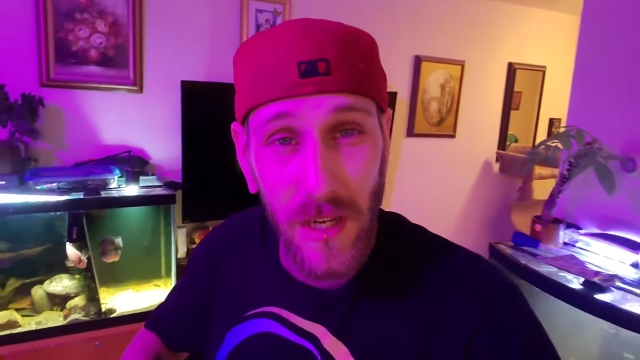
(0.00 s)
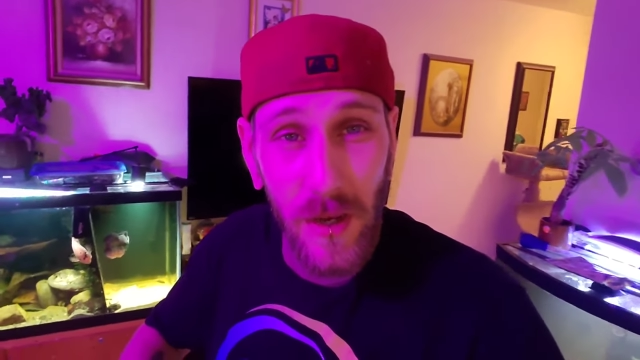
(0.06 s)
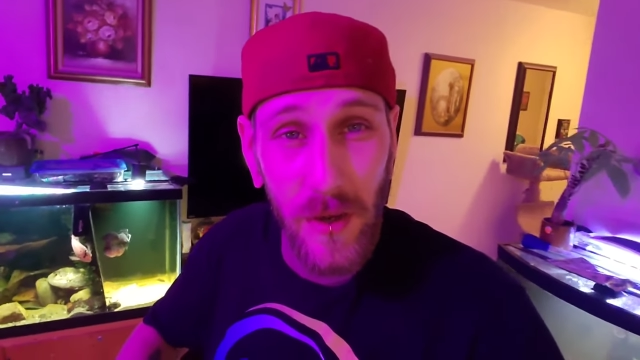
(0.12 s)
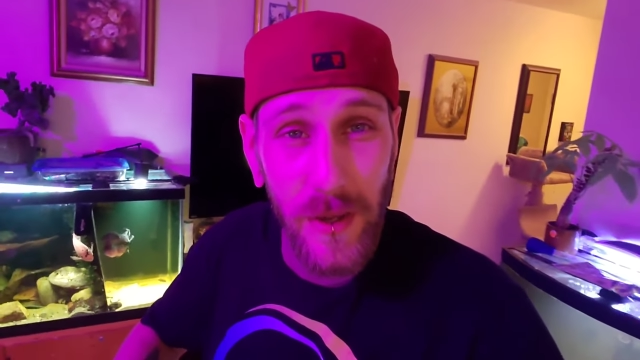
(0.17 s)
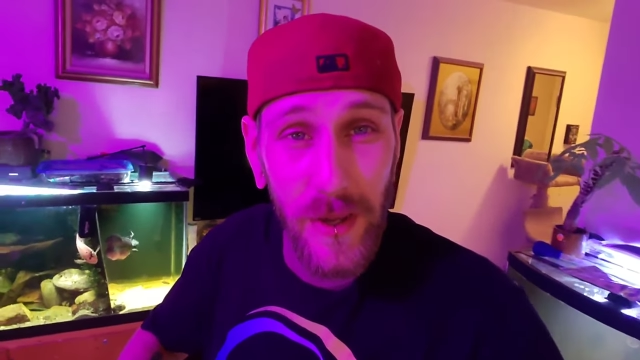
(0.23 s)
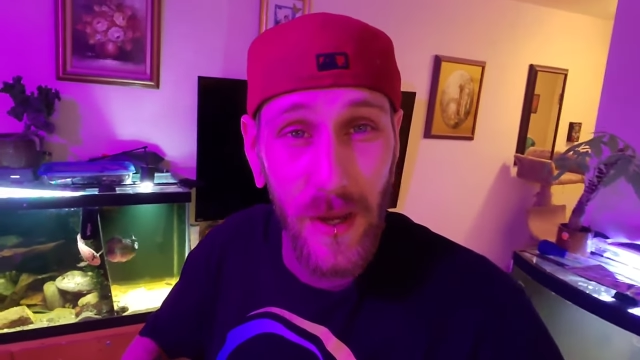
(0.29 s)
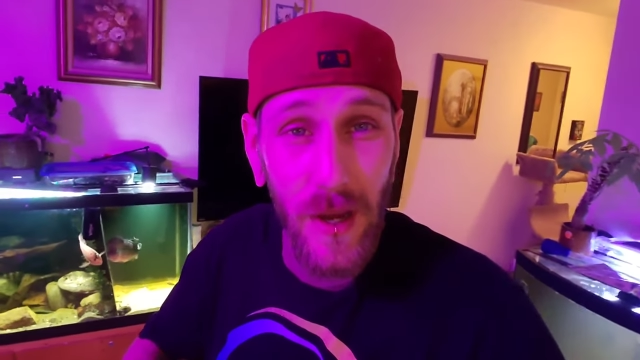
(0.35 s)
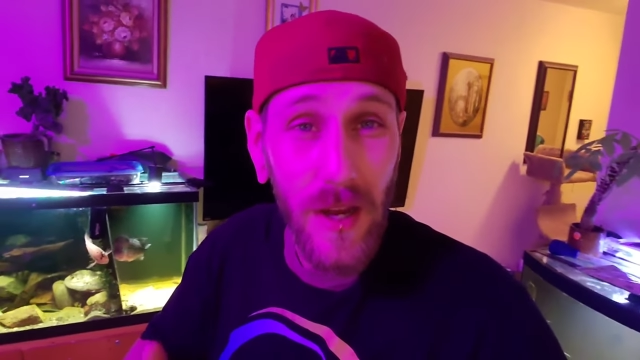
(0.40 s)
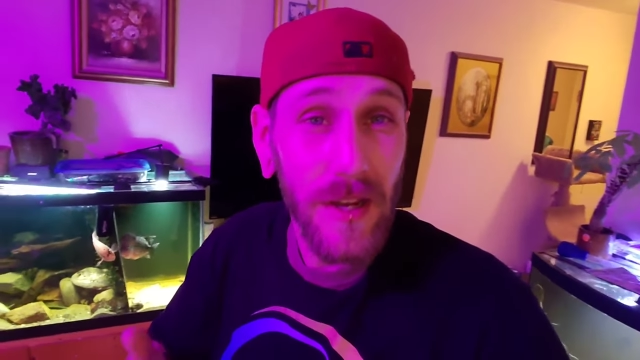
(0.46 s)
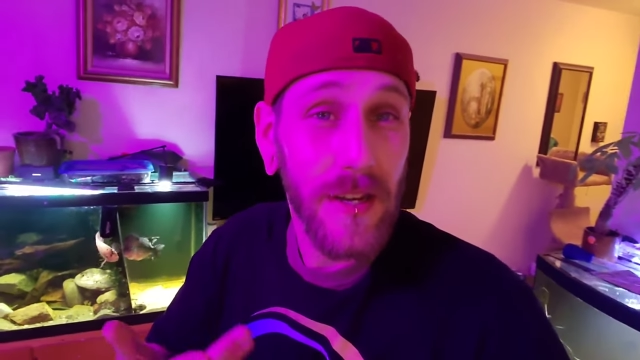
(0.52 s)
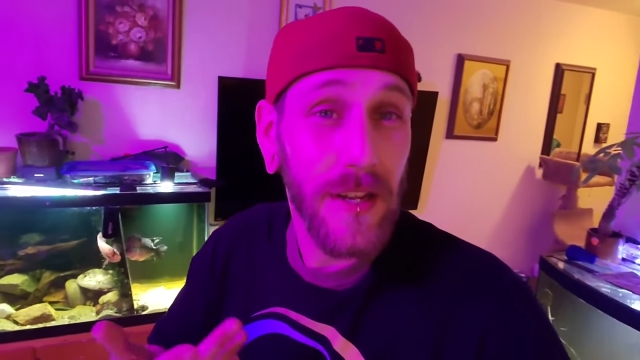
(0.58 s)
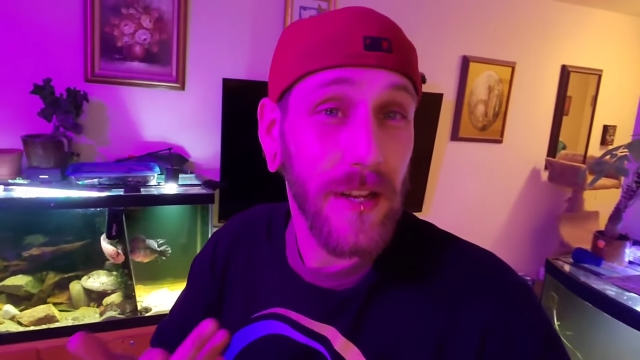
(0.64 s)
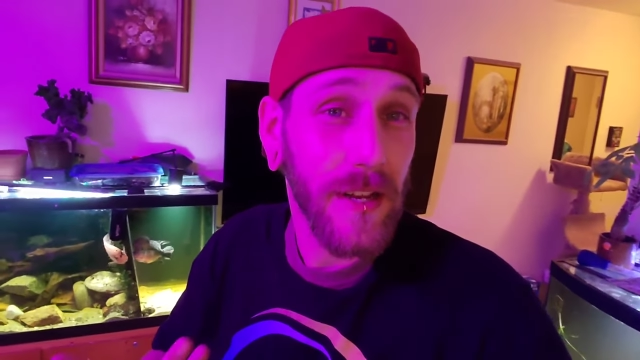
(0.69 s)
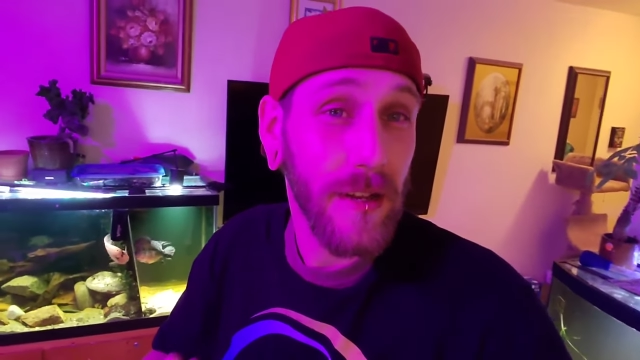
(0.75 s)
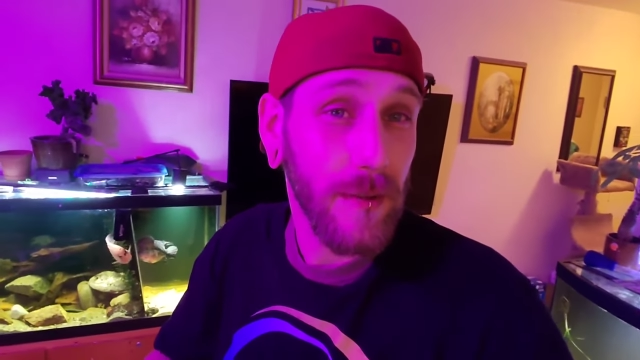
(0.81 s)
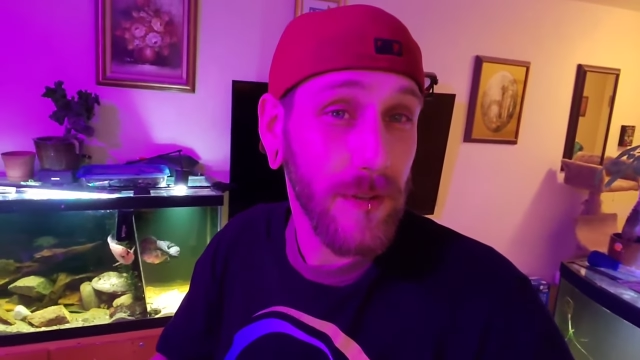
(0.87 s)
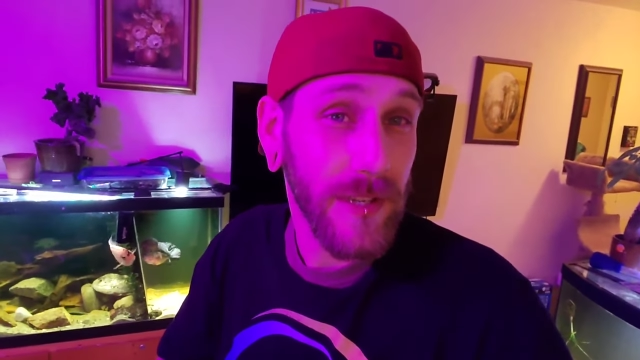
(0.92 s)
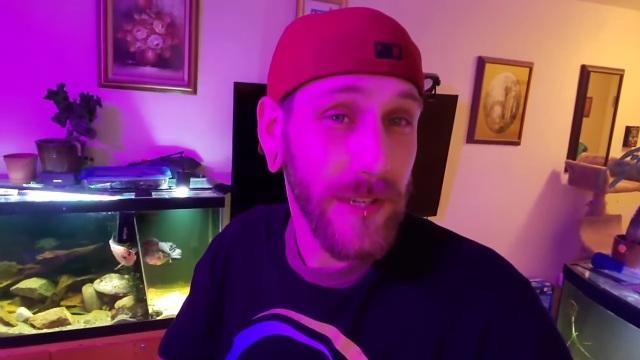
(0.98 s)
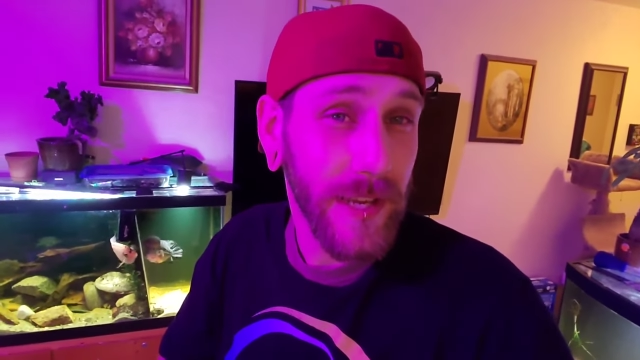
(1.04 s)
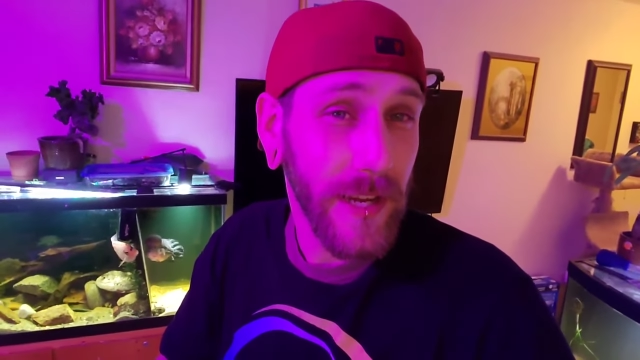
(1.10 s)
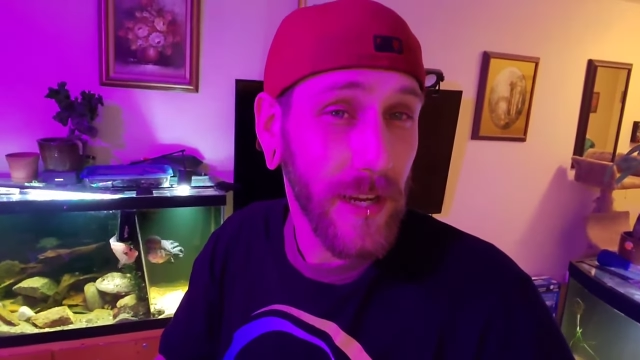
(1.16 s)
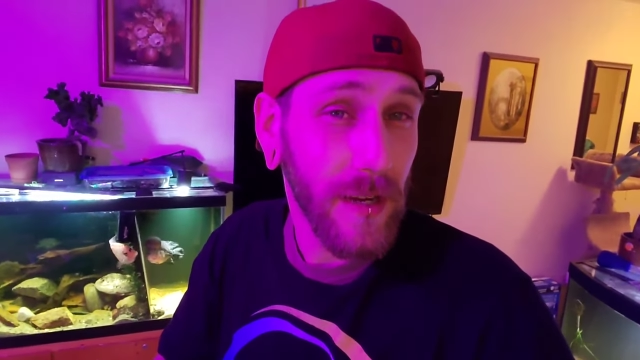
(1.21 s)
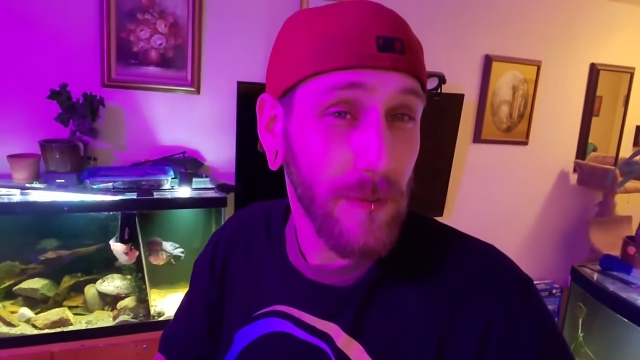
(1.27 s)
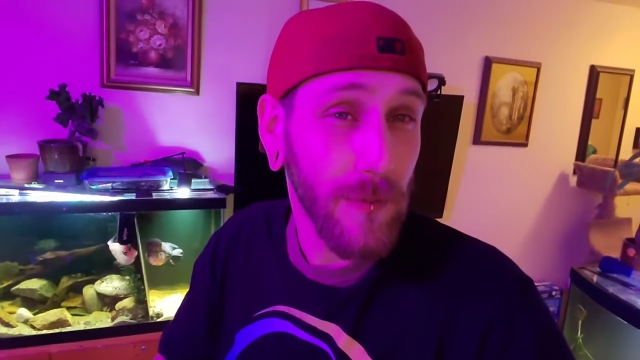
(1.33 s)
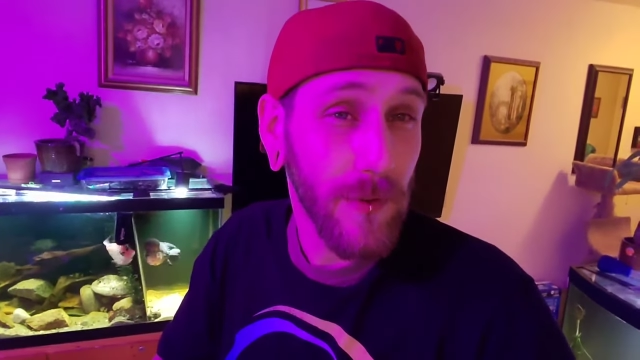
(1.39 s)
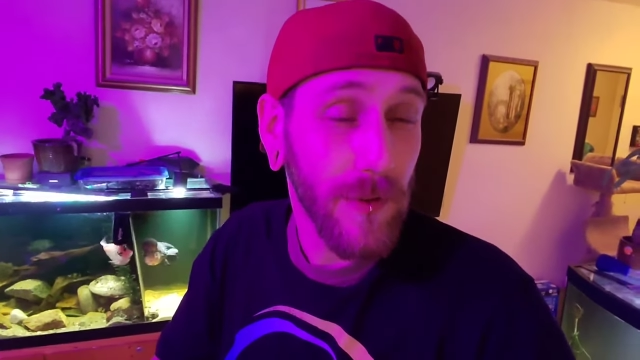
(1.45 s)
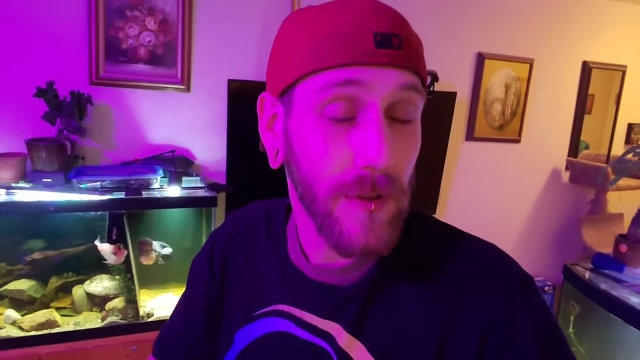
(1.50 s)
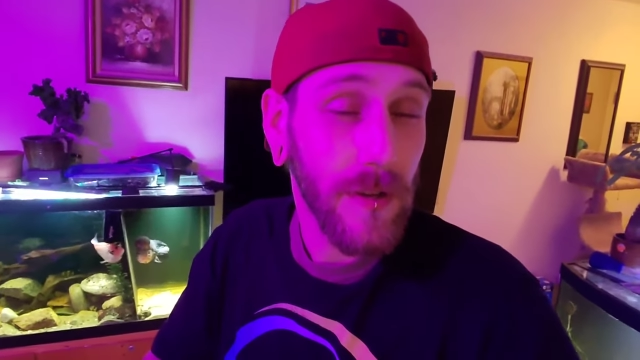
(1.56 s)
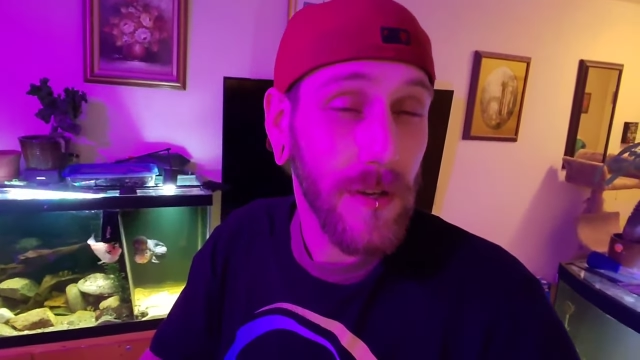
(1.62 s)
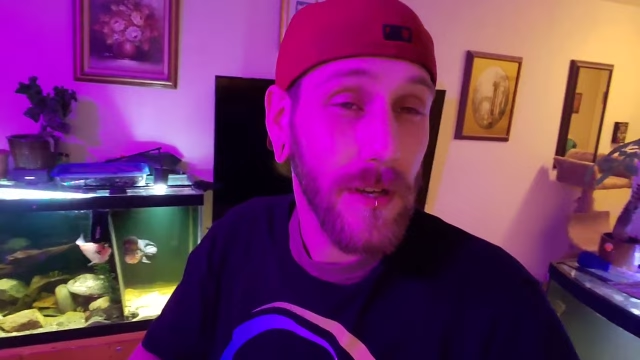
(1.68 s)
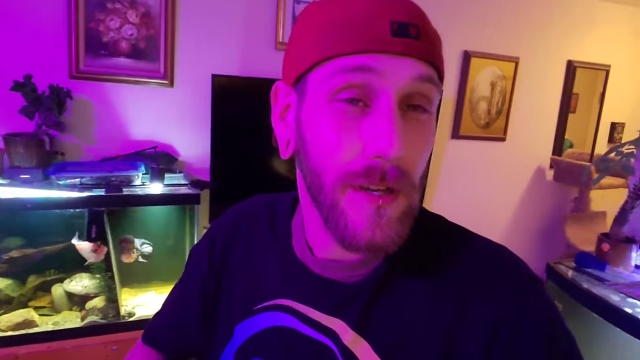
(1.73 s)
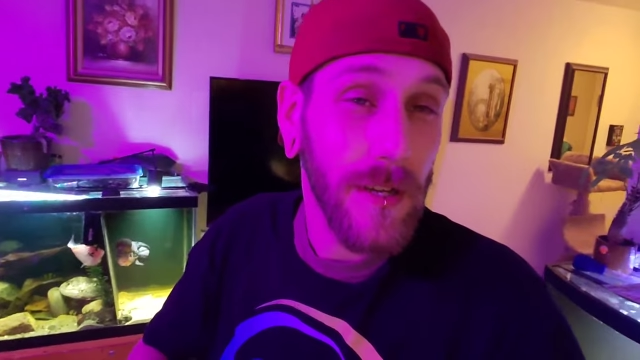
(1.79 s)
going on, and it was terrible.